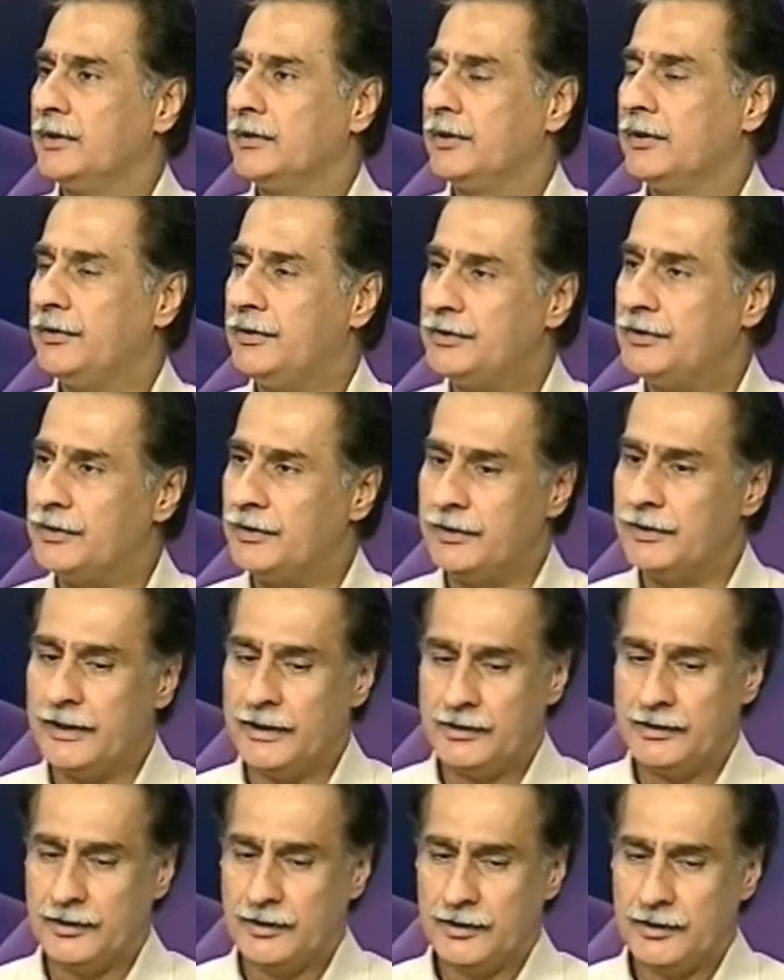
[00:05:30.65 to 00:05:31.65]
The reason
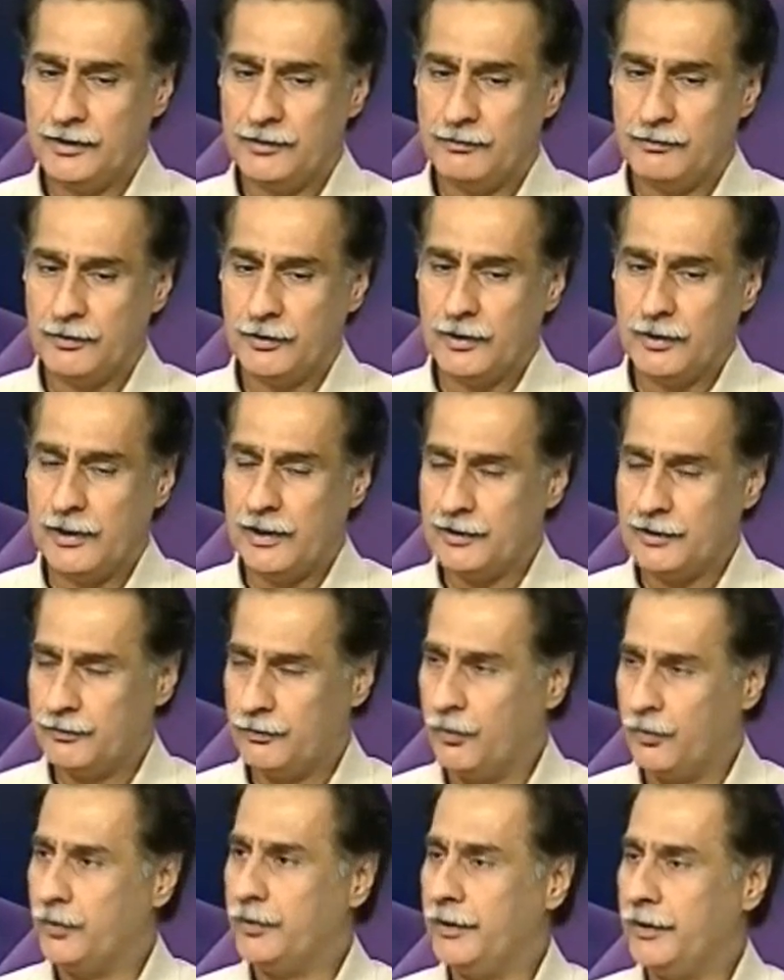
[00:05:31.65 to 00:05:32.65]
that for the
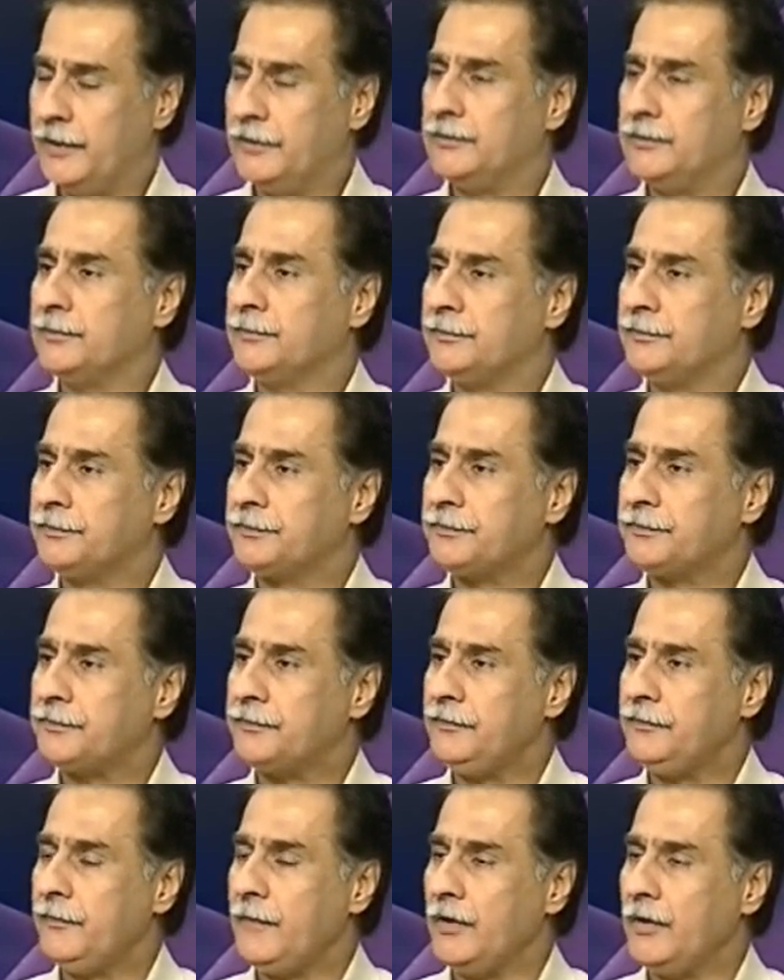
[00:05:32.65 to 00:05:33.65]
last 4 days
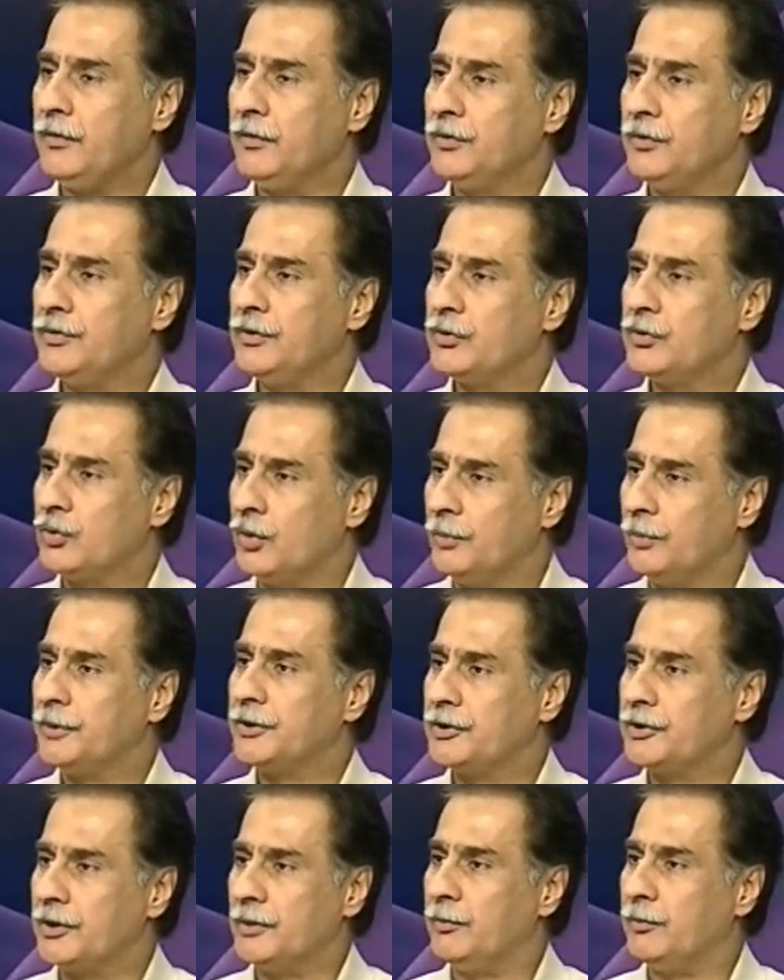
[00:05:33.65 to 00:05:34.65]
you see so
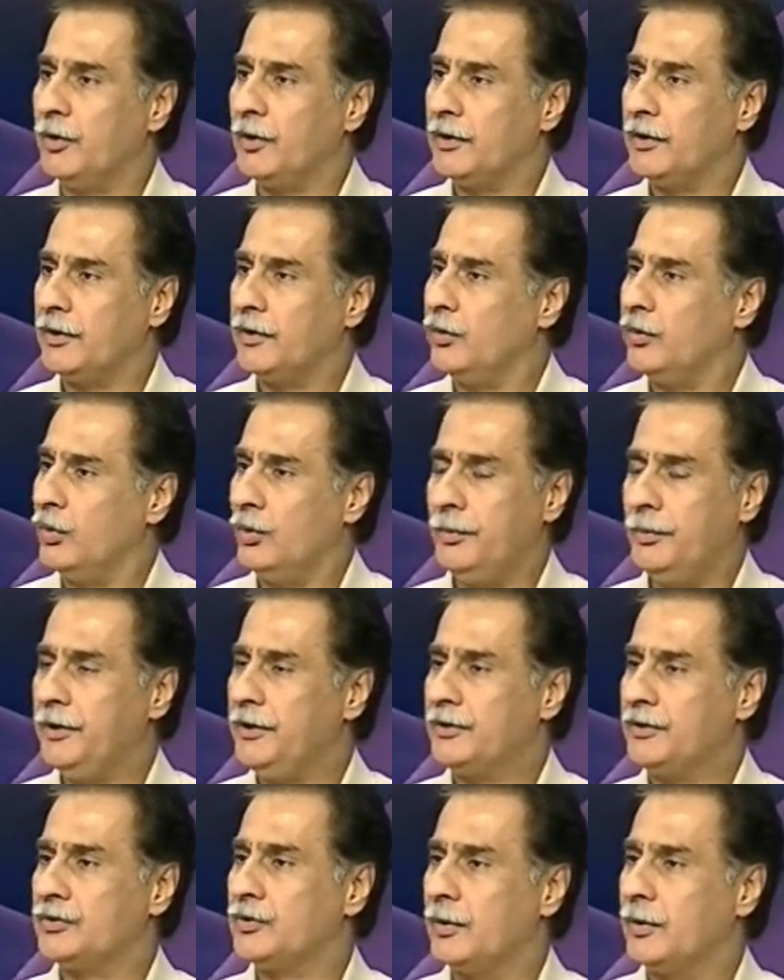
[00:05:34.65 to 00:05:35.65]
much turmoil,
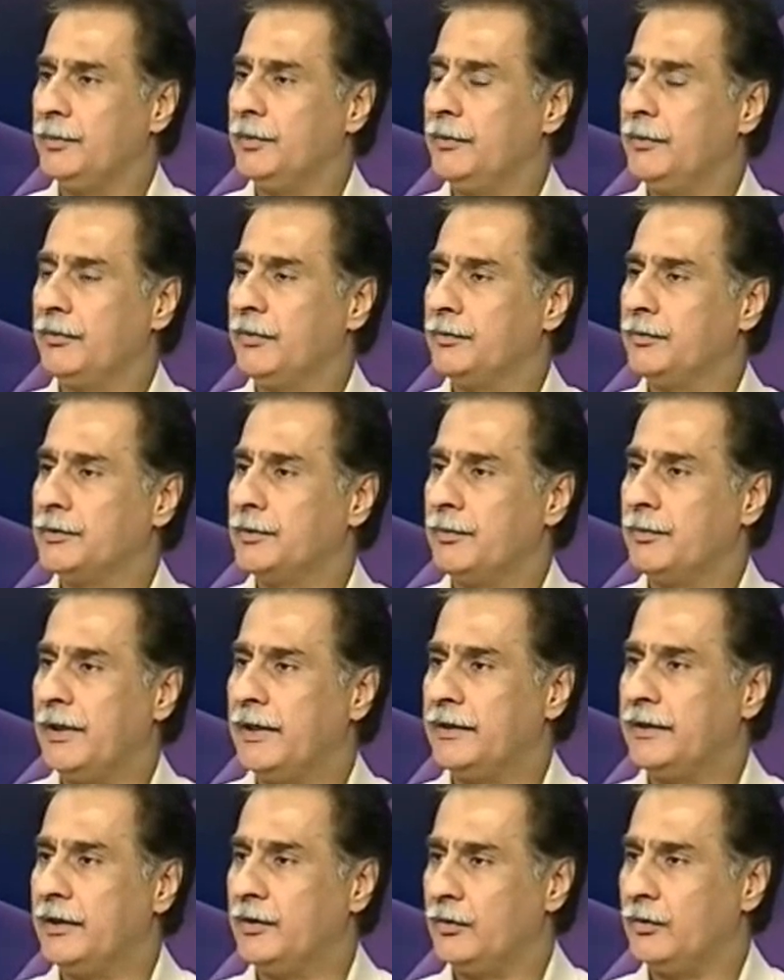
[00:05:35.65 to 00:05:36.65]
nobody has stopped them from
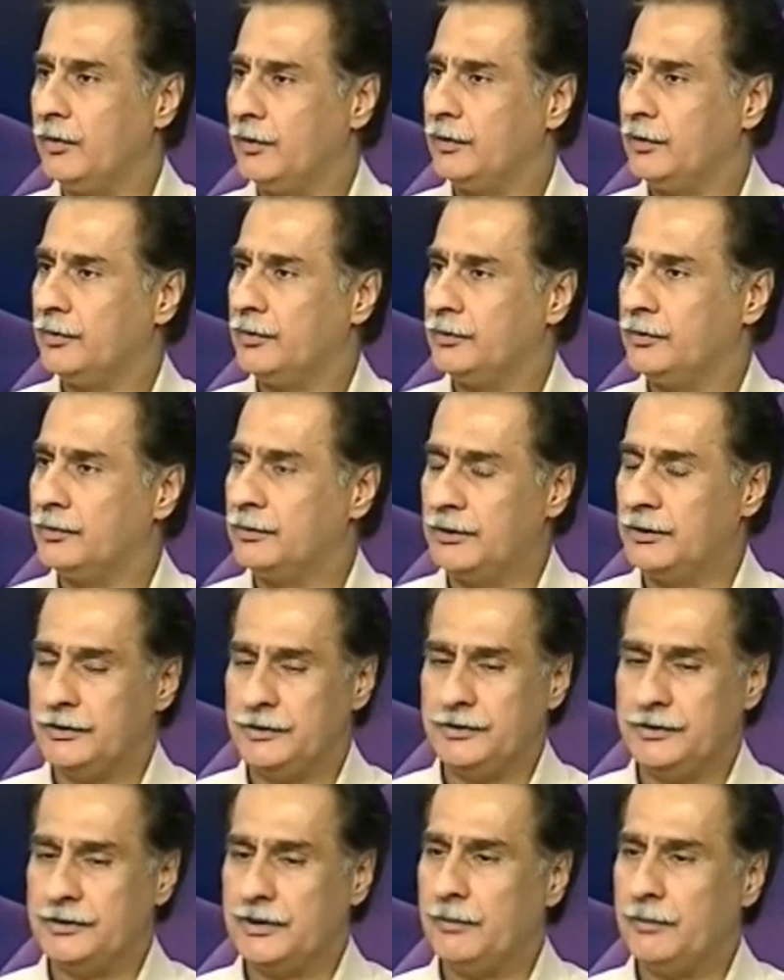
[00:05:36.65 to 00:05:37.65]
supplying that oil to
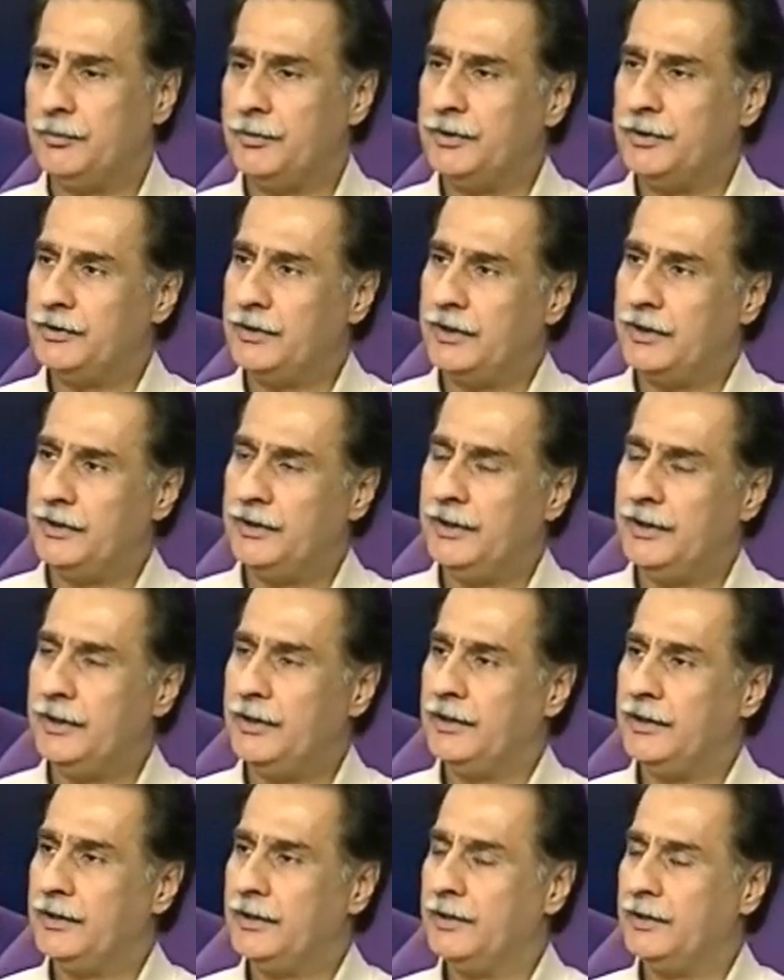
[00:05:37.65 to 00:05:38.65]
these companies, and
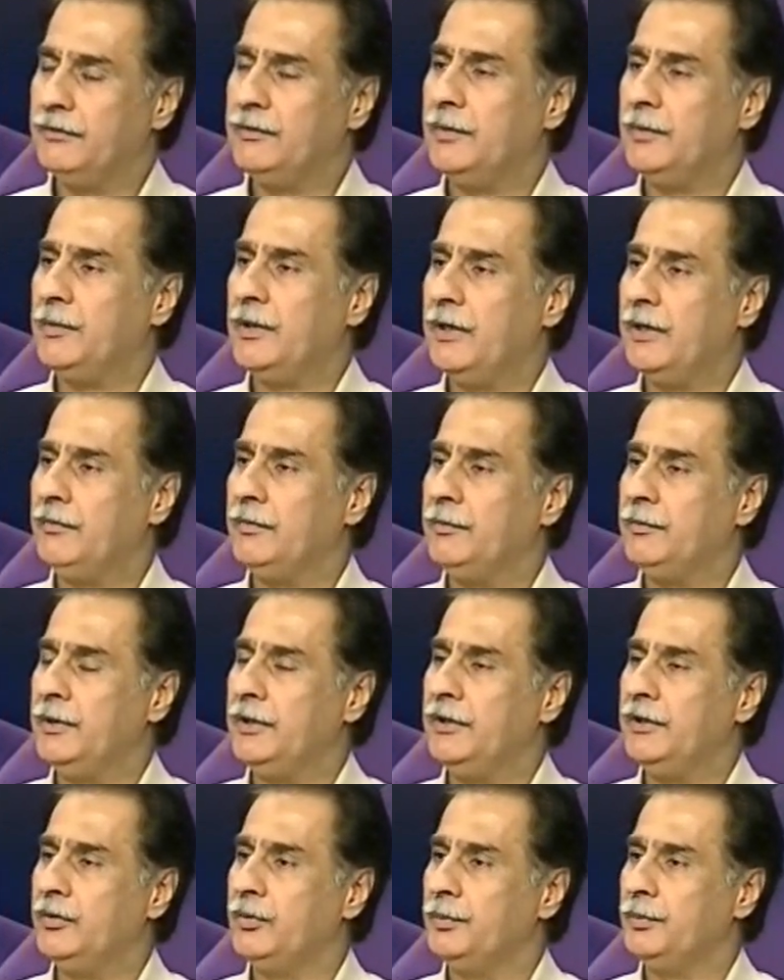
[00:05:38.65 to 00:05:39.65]
they give them 11
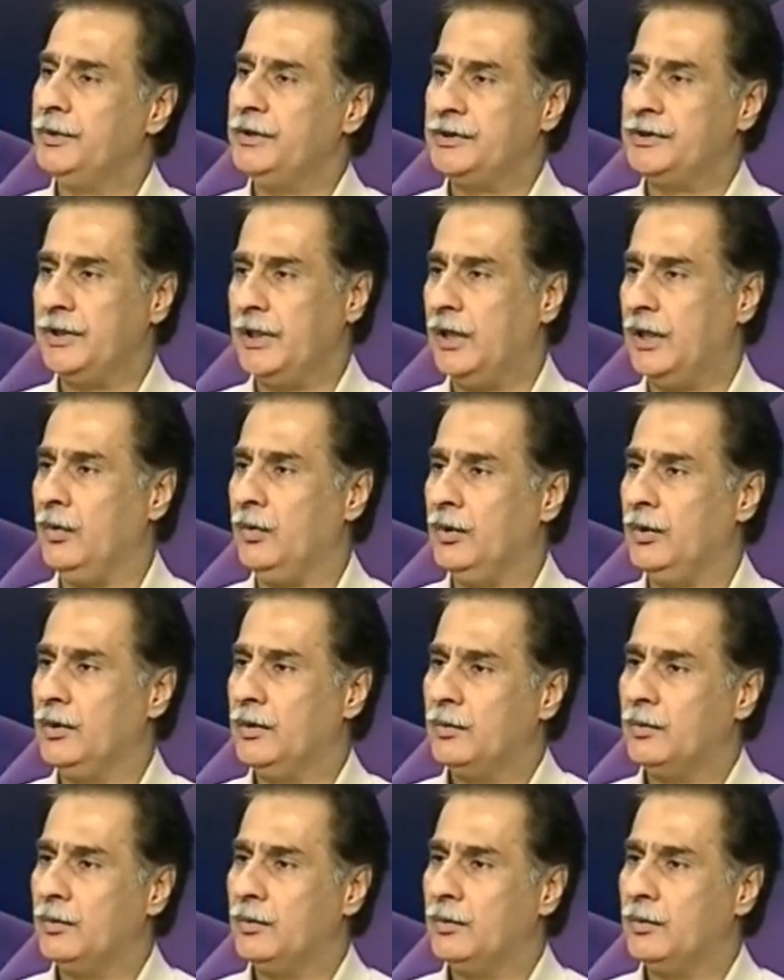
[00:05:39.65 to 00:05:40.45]
billion rupees now.